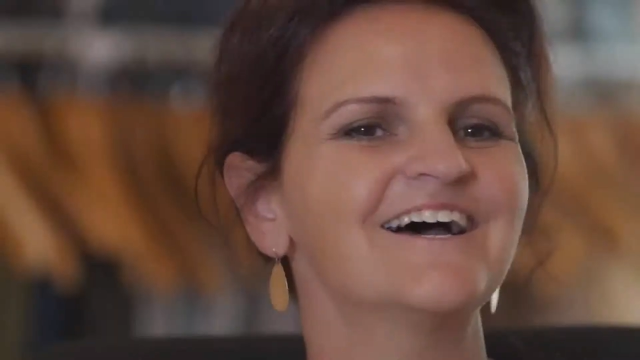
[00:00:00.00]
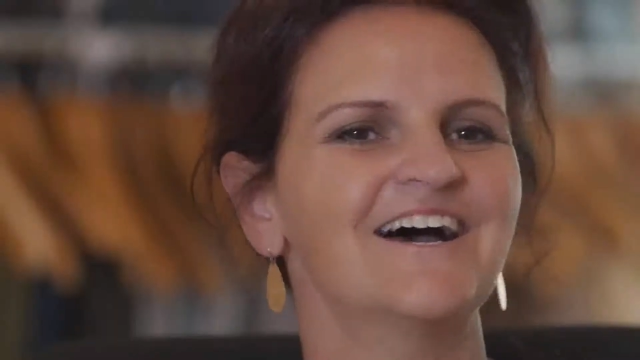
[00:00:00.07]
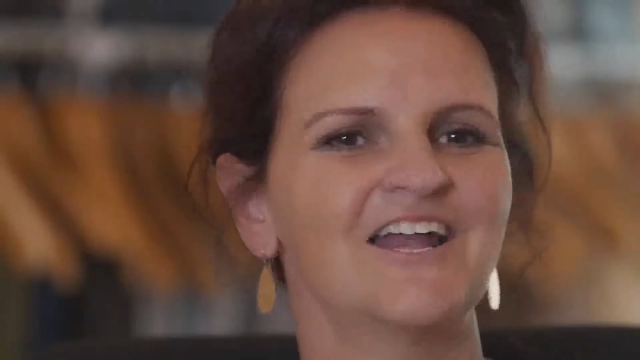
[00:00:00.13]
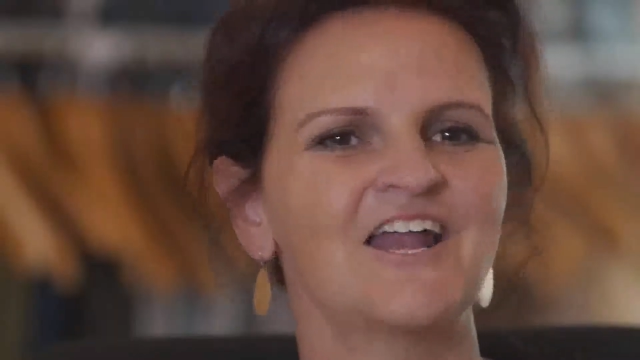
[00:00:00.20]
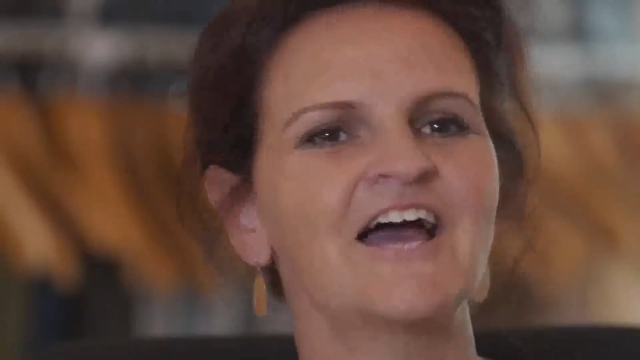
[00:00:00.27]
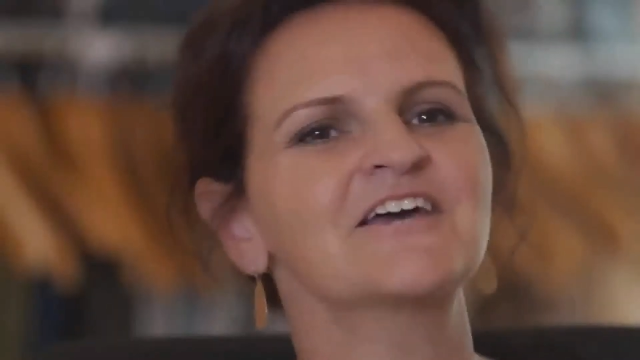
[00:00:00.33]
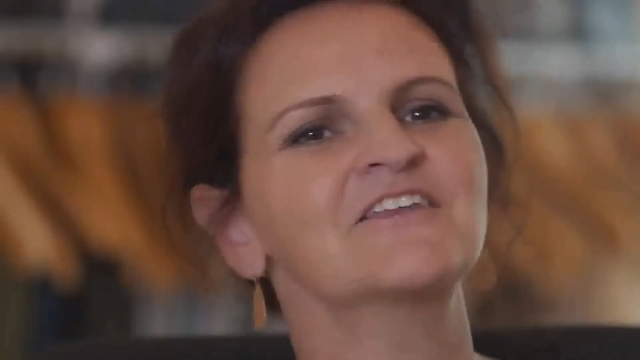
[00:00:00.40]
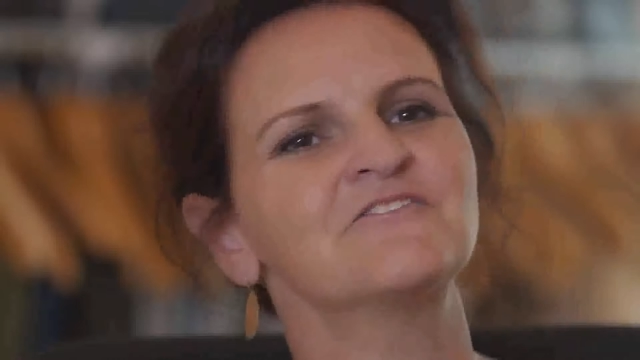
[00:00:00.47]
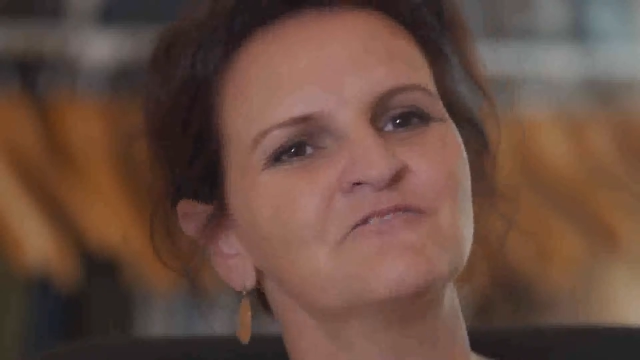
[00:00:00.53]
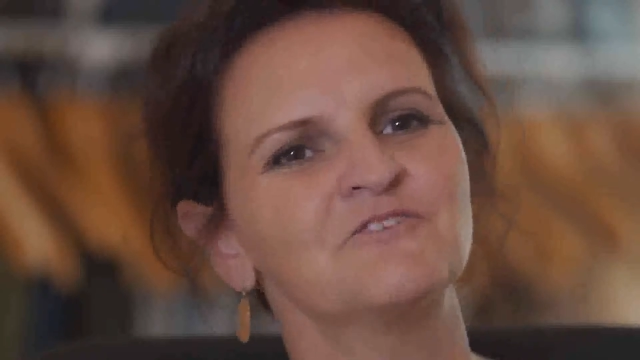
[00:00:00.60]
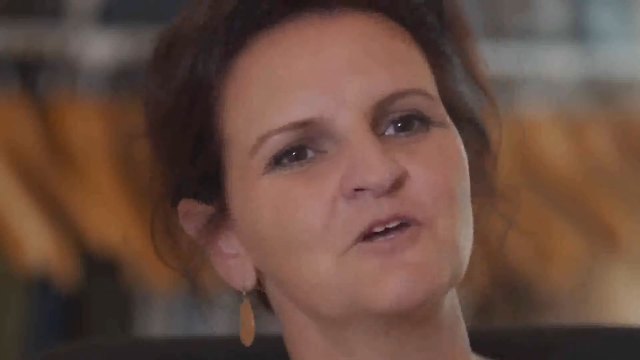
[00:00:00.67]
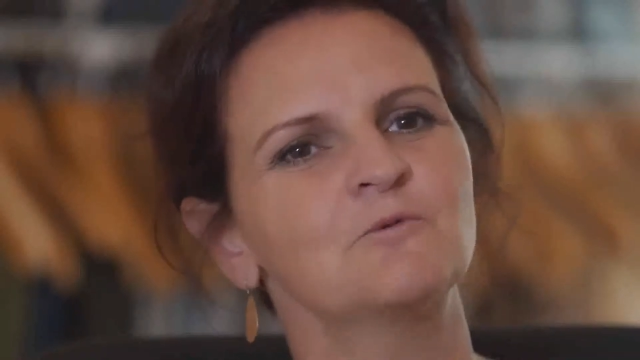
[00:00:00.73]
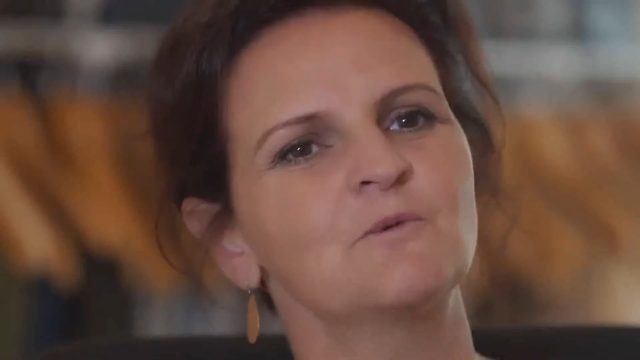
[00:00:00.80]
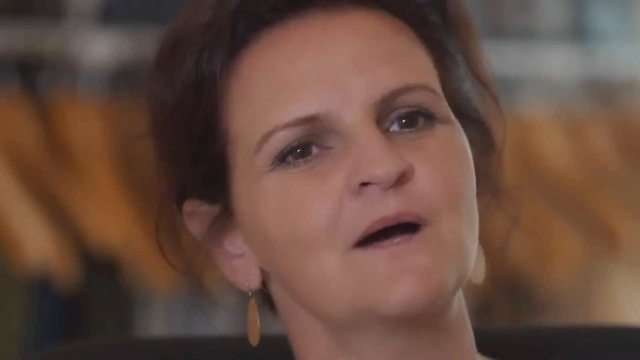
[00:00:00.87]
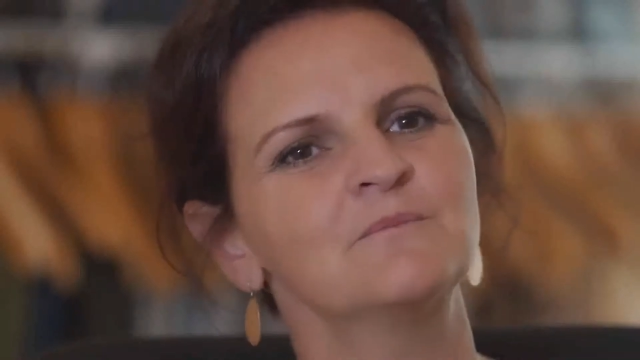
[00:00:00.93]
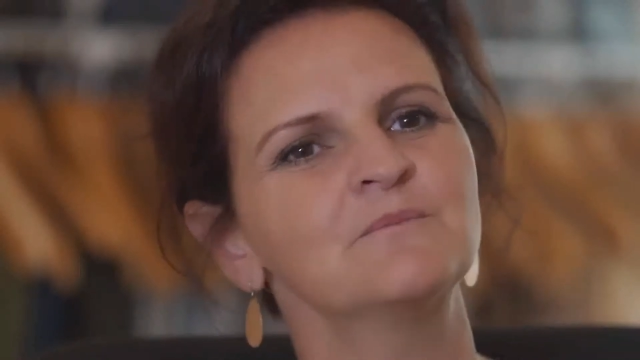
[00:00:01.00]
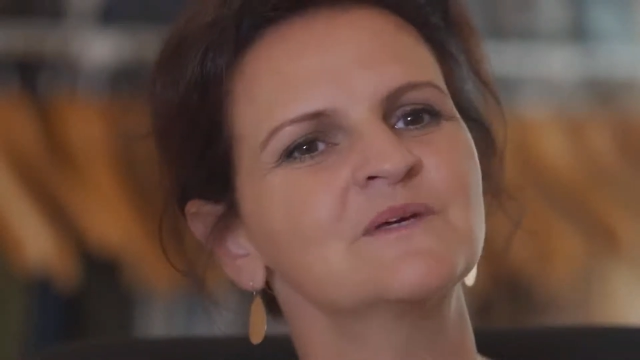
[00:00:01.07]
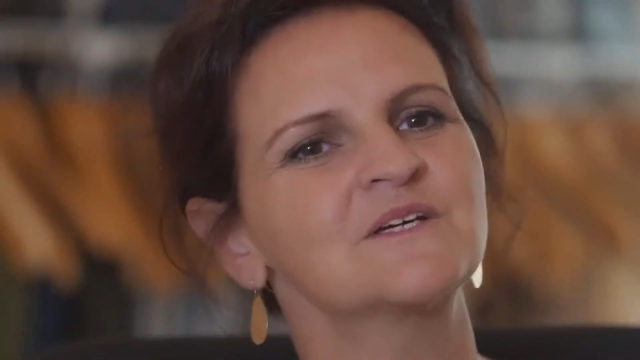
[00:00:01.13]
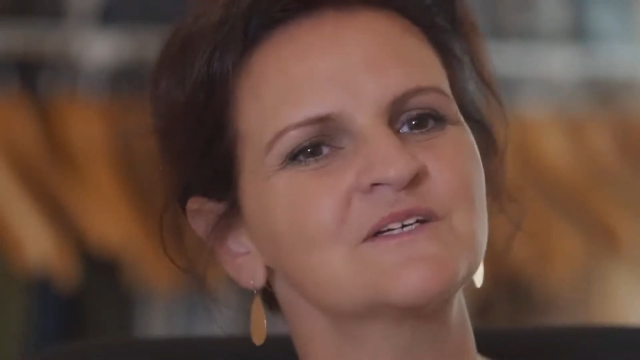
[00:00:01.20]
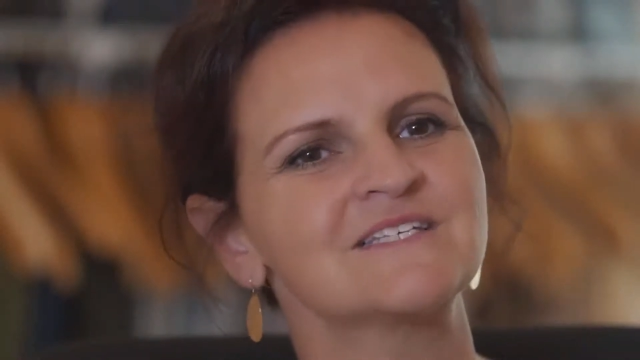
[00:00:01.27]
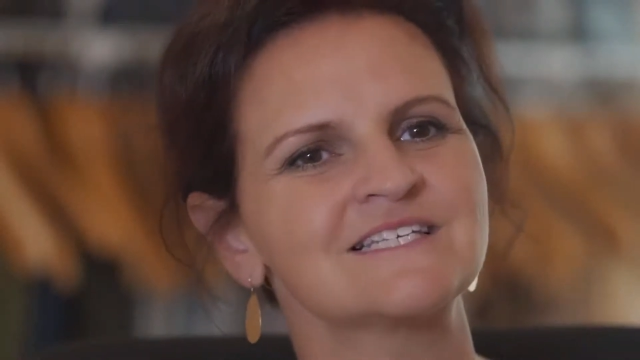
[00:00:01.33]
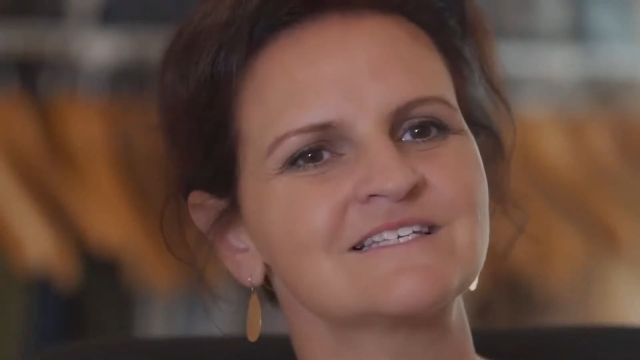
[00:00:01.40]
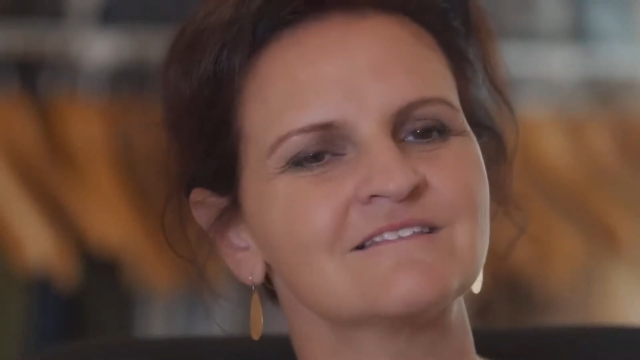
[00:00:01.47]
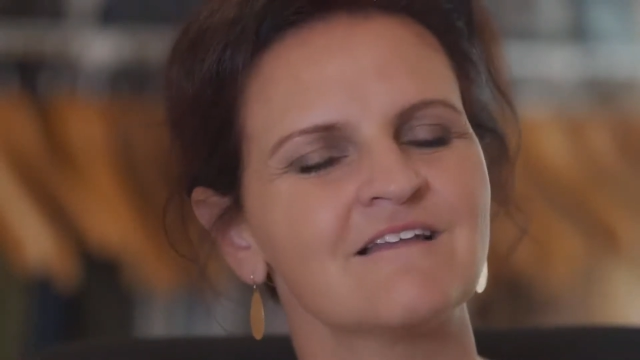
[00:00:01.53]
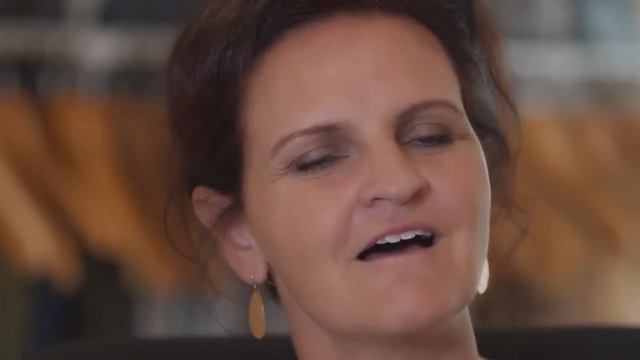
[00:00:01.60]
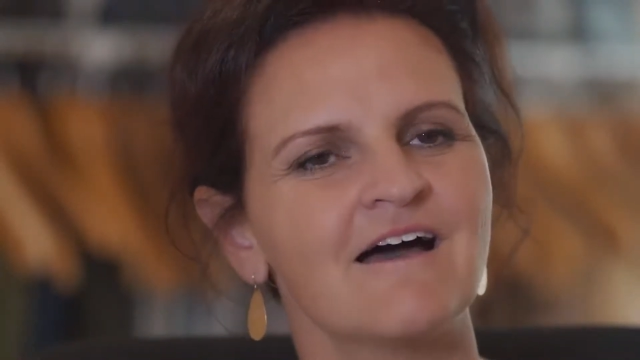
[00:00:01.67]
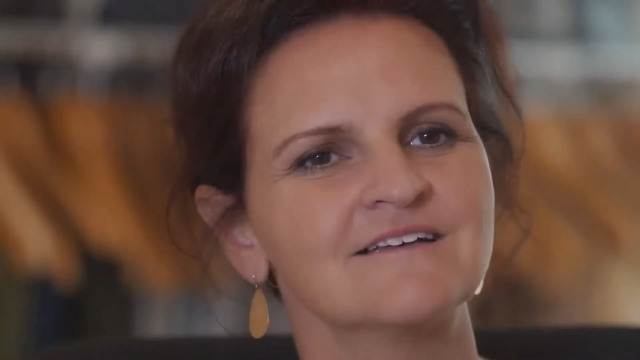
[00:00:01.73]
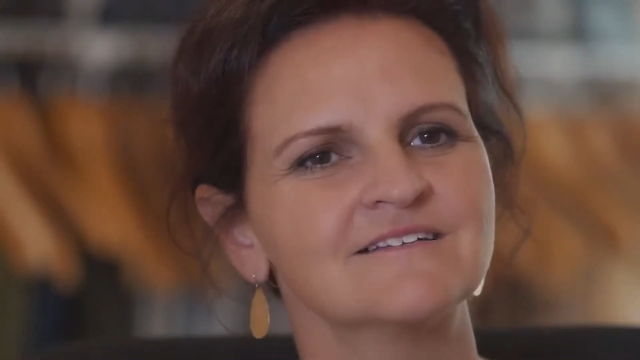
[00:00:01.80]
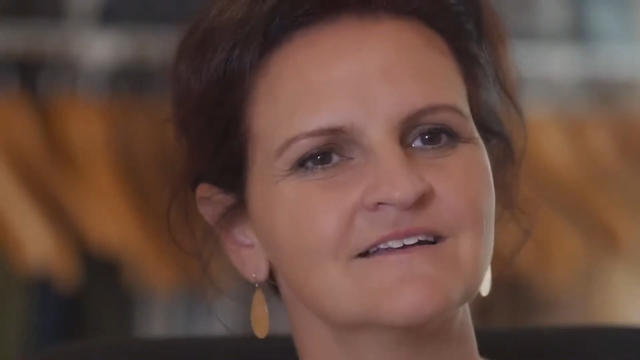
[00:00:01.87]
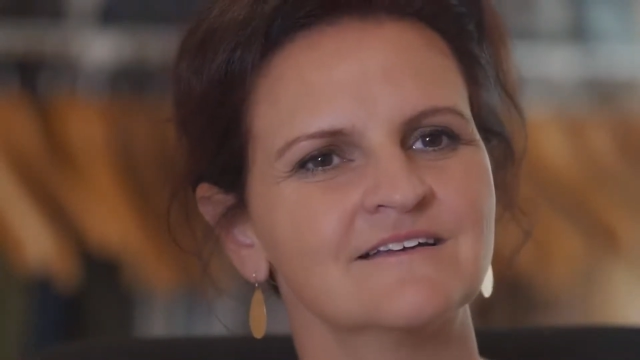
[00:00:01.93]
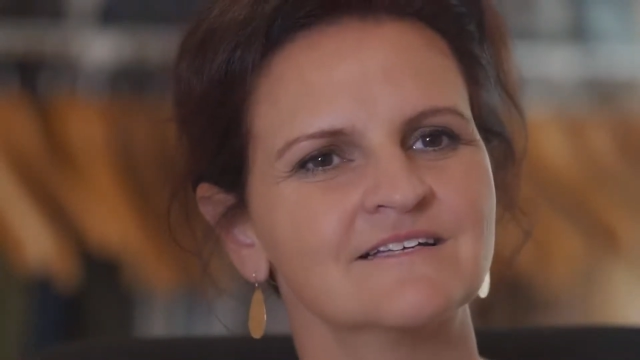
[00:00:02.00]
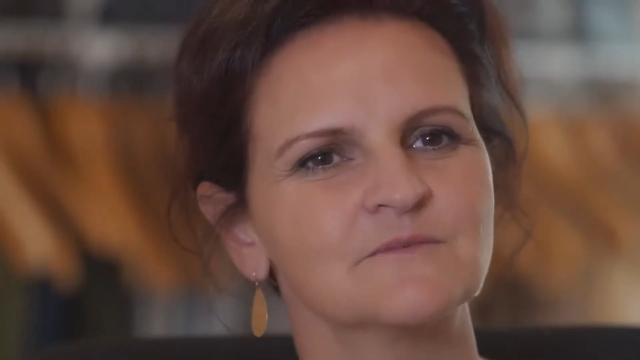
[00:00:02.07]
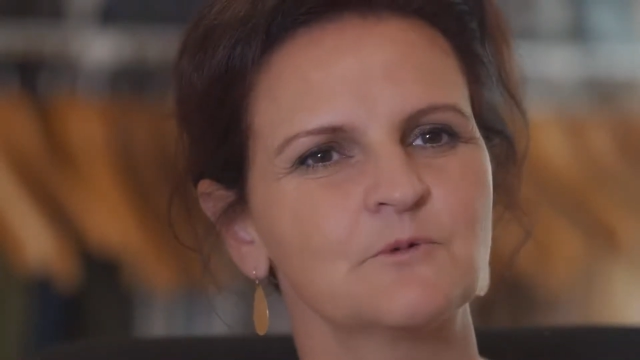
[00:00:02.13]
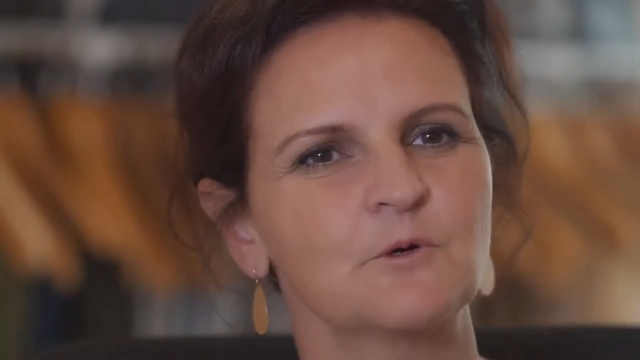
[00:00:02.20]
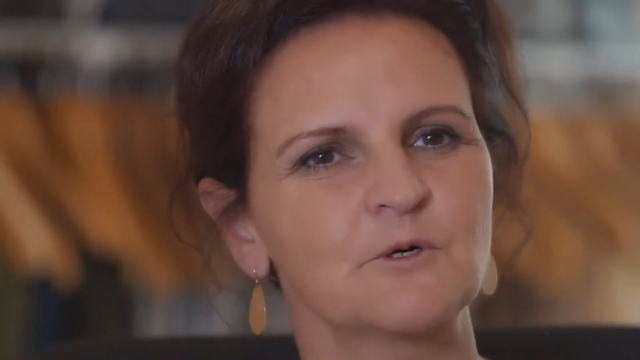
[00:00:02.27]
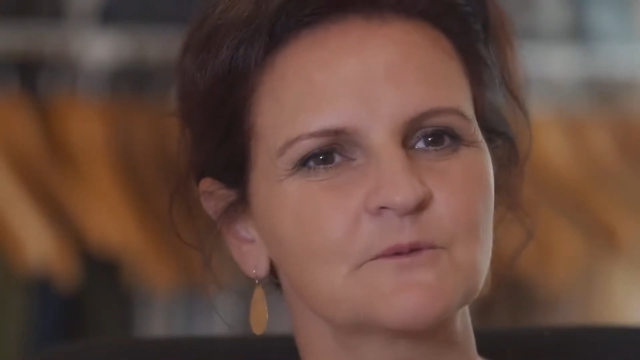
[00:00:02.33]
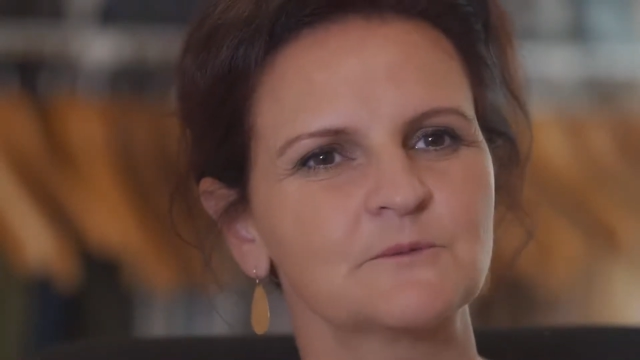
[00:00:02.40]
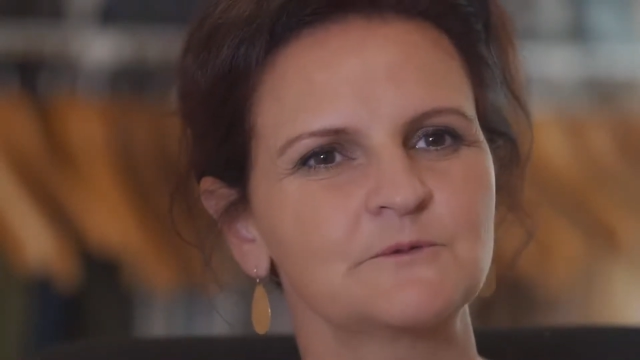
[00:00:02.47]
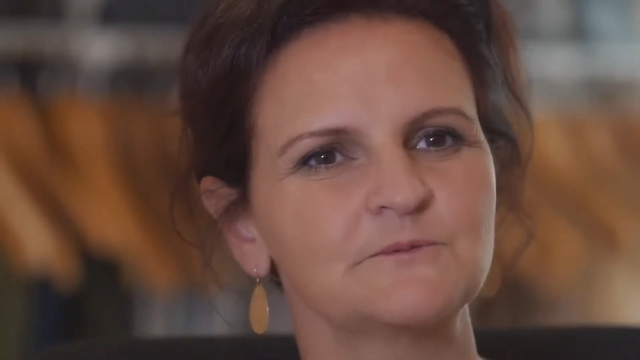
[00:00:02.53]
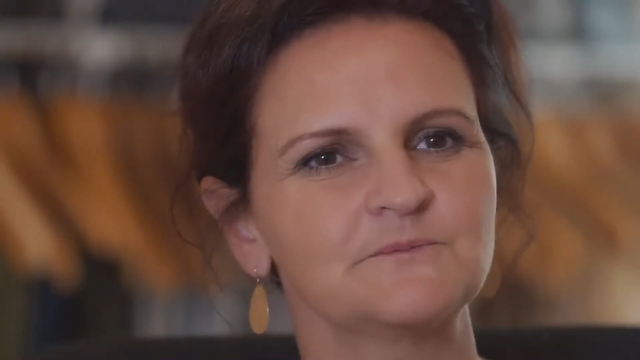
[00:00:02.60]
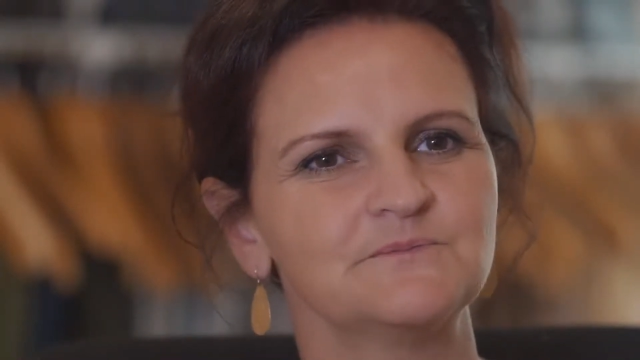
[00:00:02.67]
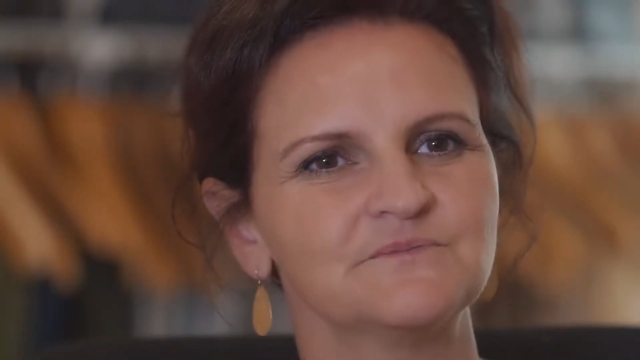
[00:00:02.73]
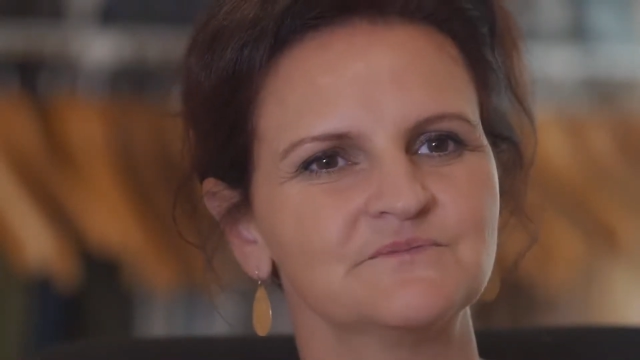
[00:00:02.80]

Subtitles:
I like the V1 because it's light and it's portable.